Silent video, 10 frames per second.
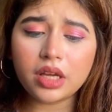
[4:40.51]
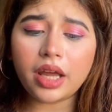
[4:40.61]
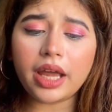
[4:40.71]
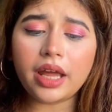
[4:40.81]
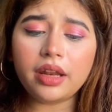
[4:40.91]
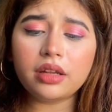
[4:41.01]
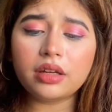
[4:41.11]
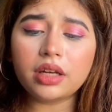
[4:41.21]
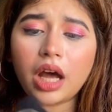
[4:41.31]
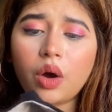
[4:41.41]

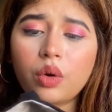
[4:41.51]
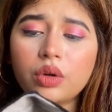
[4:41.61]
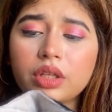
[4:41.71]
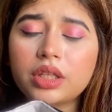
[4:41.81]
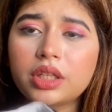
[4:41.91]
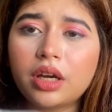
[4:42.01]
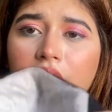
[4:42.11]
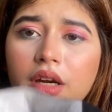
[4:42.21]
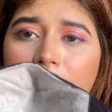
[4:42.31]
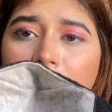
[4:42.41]
And now
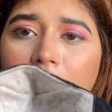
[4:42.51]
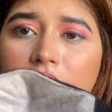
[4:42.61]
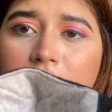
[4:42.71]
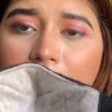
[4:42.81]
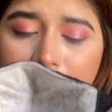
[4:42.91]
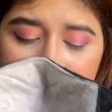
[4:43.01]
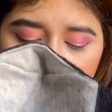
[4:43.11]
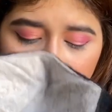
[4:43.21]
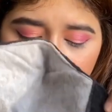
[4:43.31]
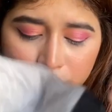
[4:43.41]
here they have this
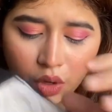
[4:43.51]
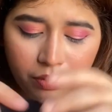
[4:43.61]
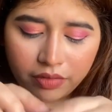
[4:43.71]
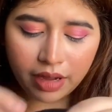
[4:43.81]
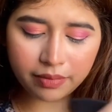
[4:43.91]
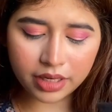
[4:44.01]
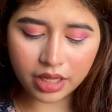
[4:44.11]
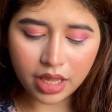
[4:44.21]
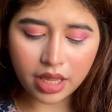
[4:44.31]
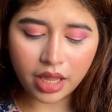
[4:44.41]
kind of a soft
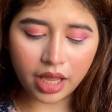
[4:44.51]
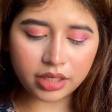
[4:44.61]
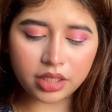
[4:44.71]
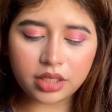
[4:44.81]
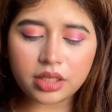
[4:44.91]
fabric, and